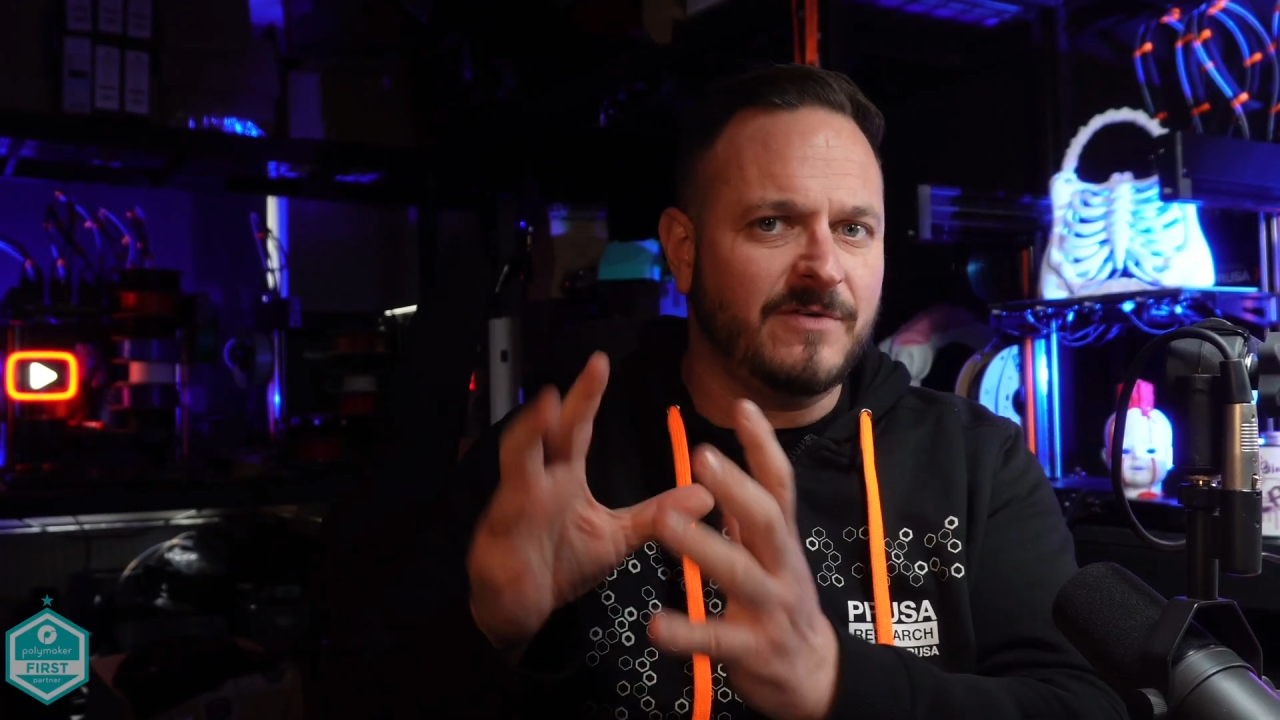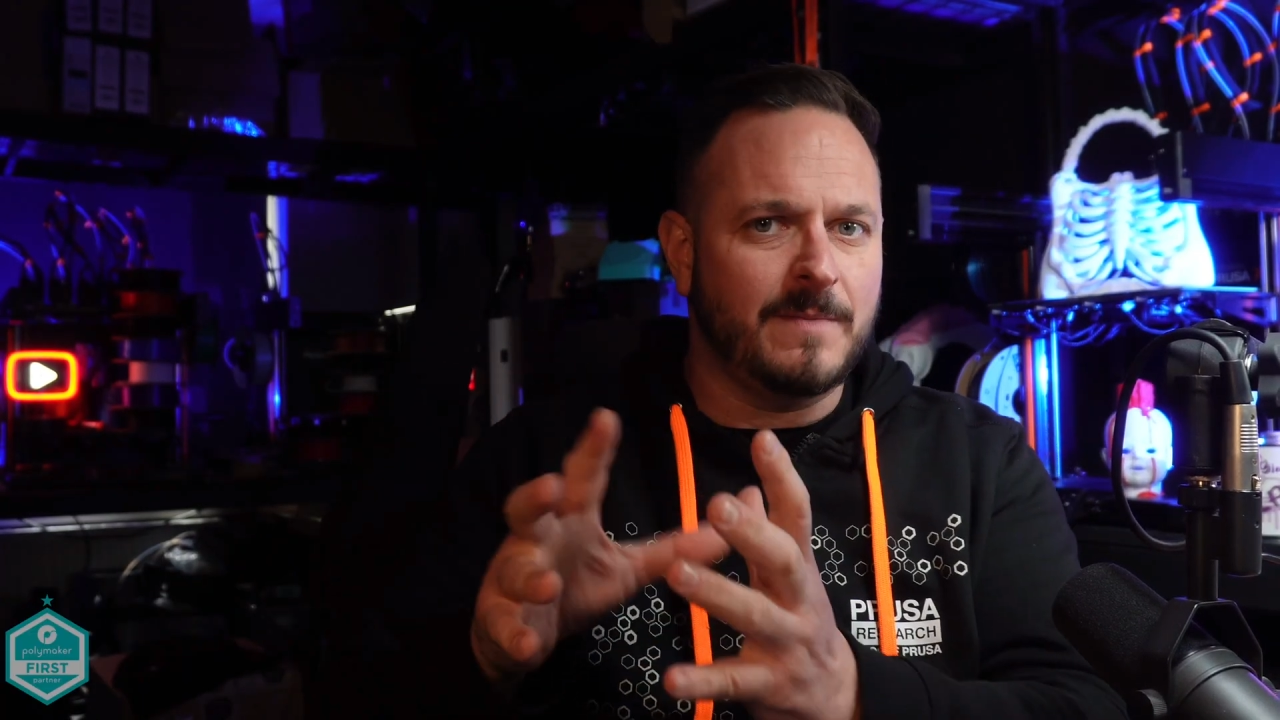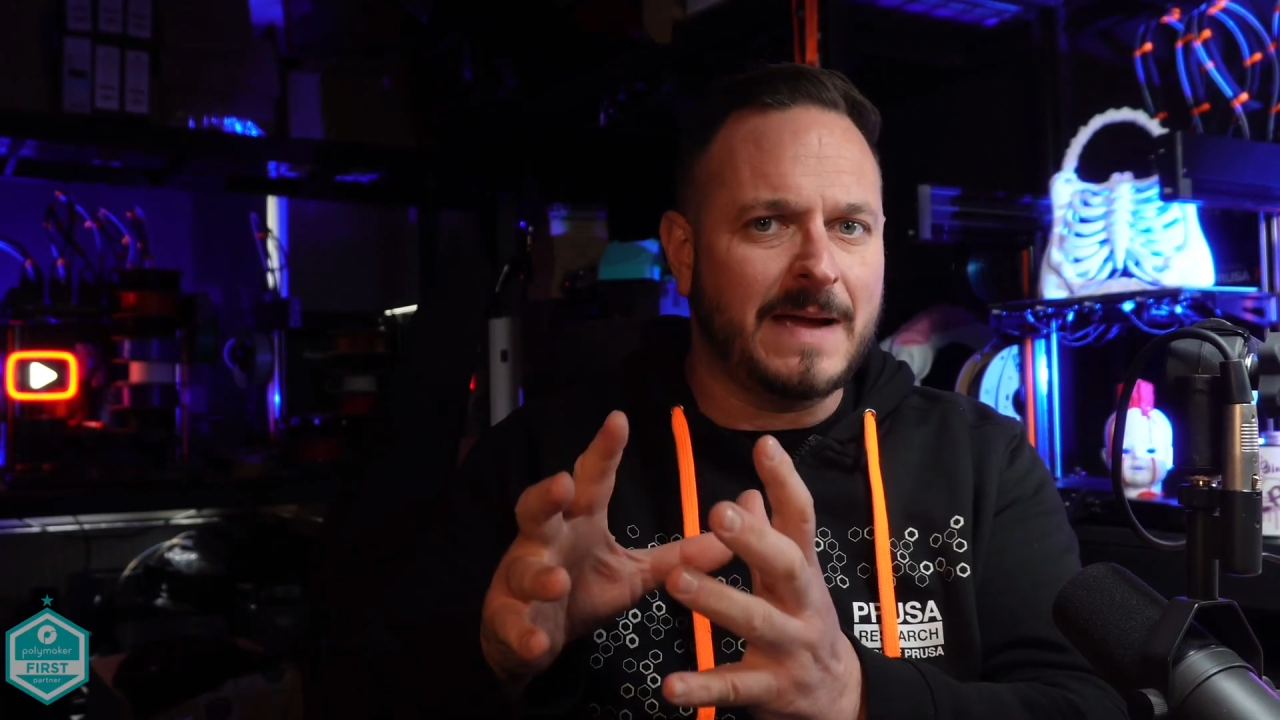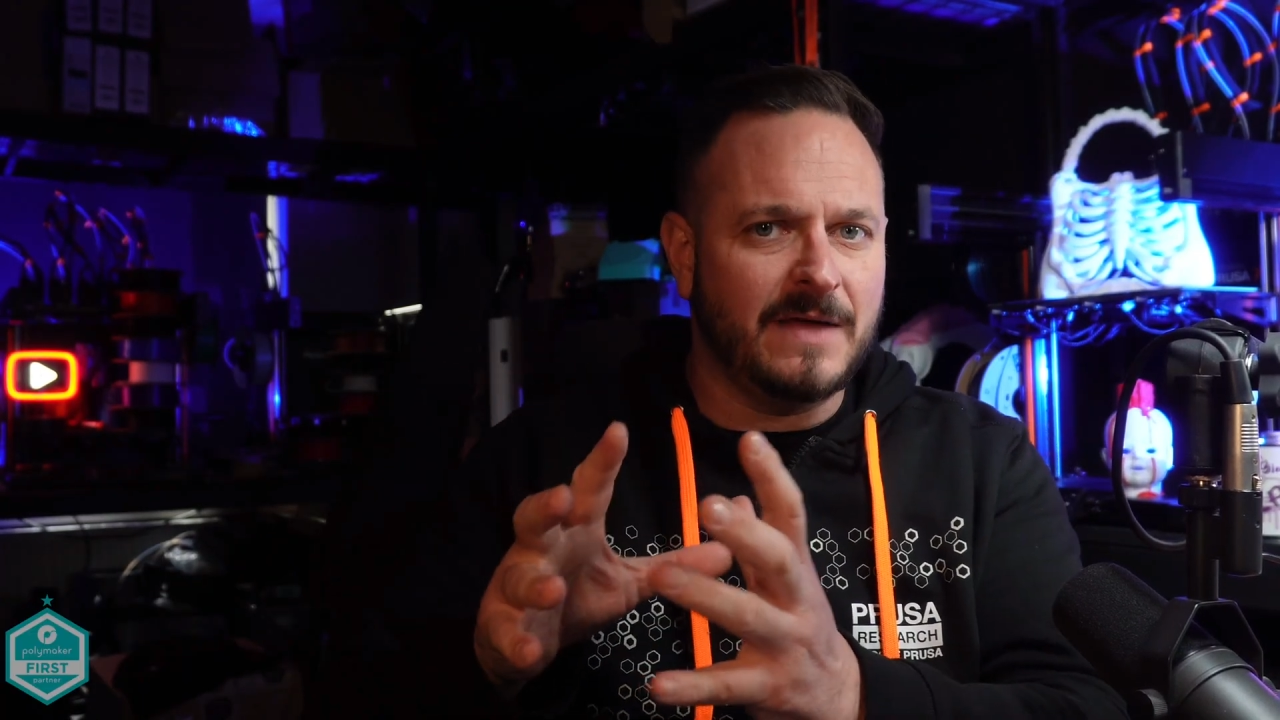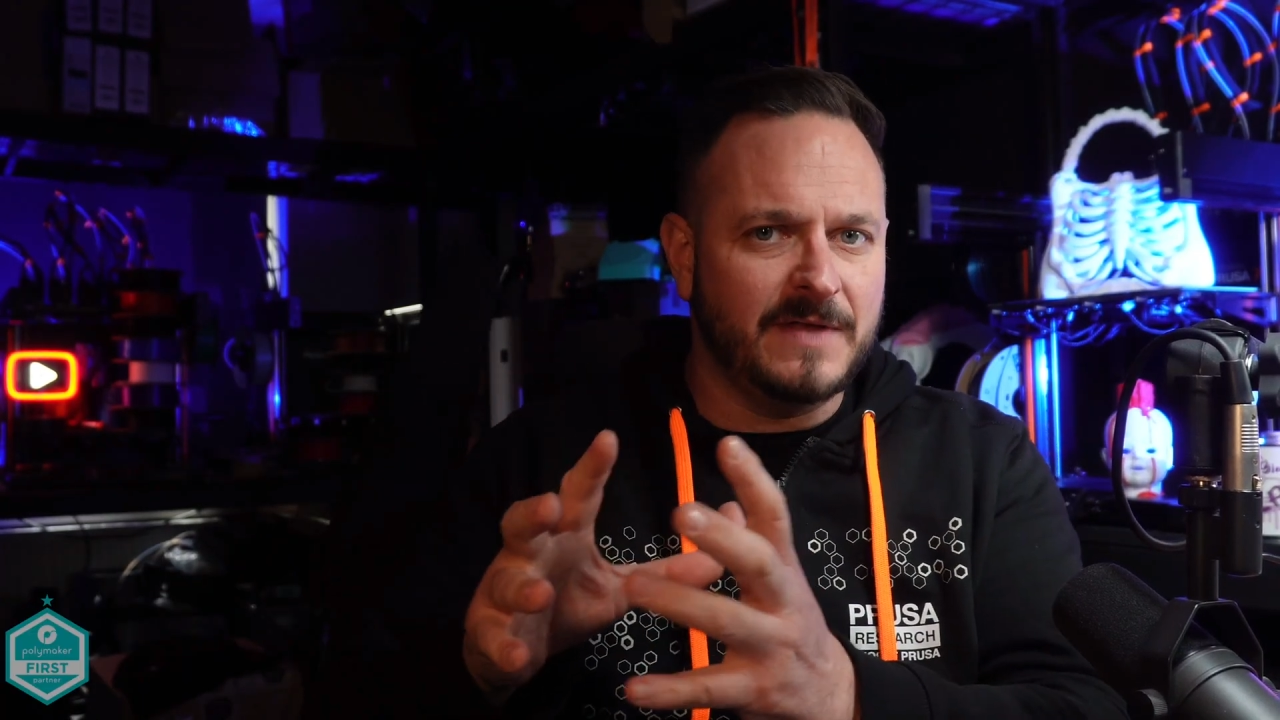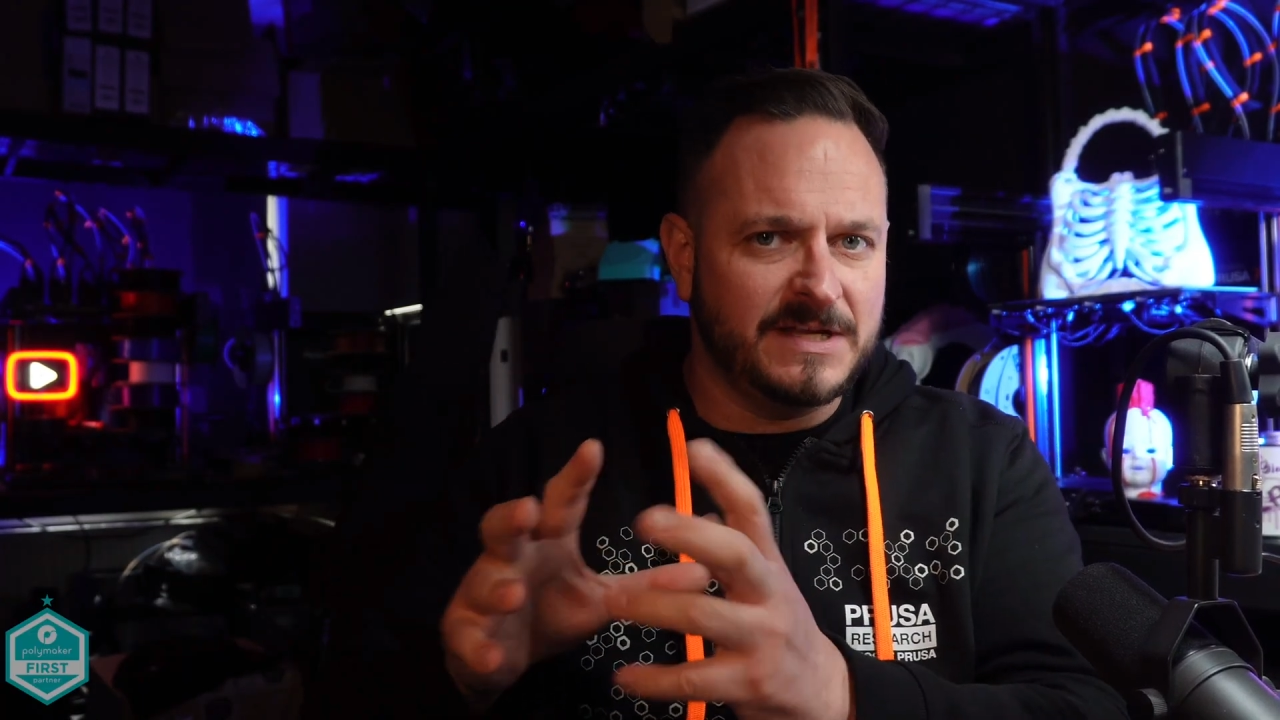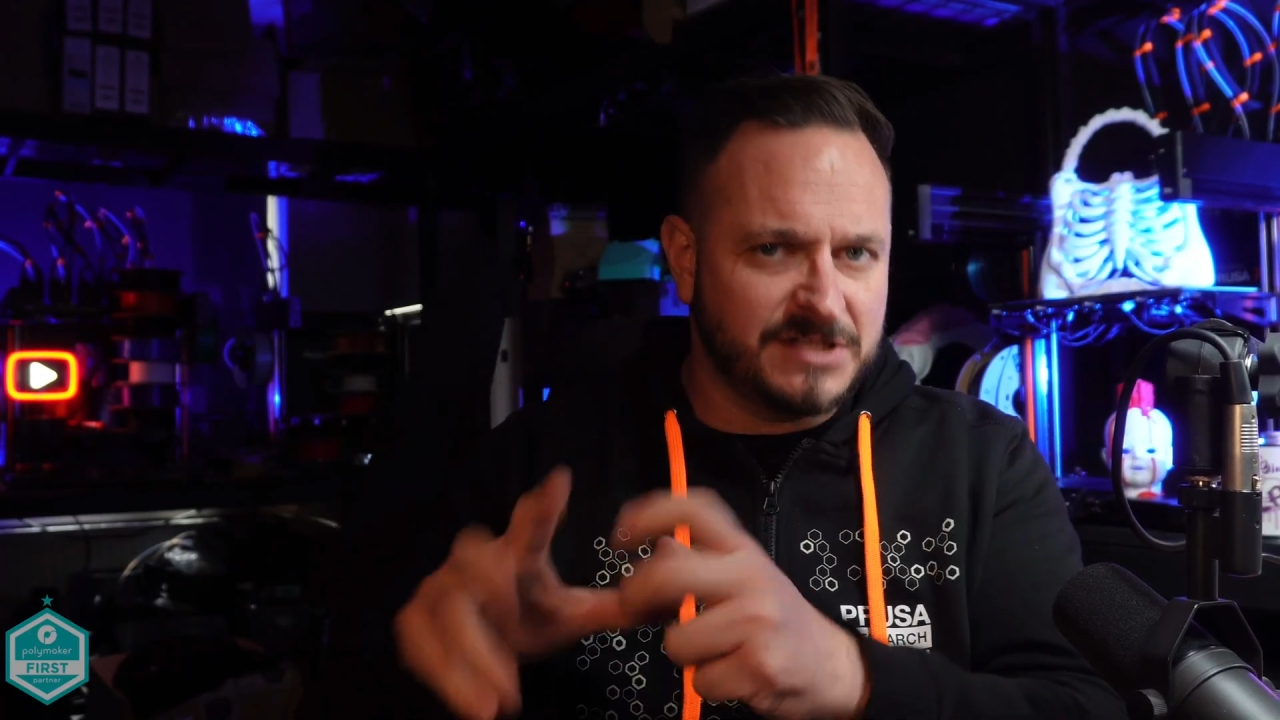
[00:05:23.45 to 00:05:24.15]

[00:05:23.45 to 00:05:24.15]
about this,